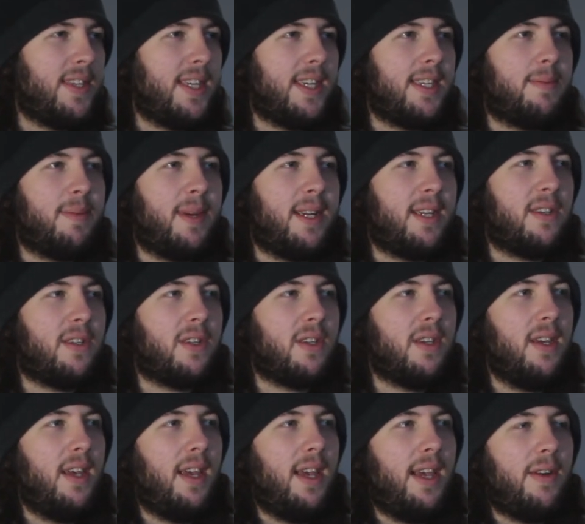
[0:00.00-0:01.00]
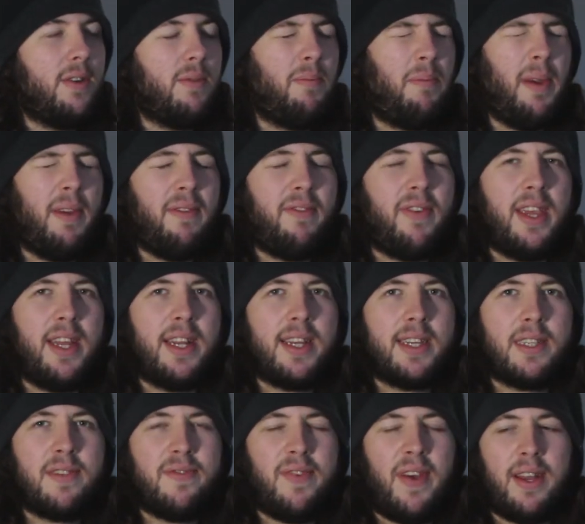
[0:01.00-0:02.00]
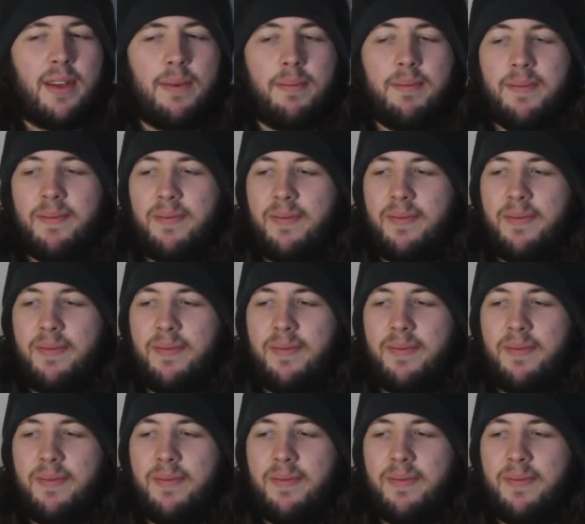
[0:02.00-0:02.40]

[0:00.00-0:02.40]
test bench? BitPhoenix Phenom.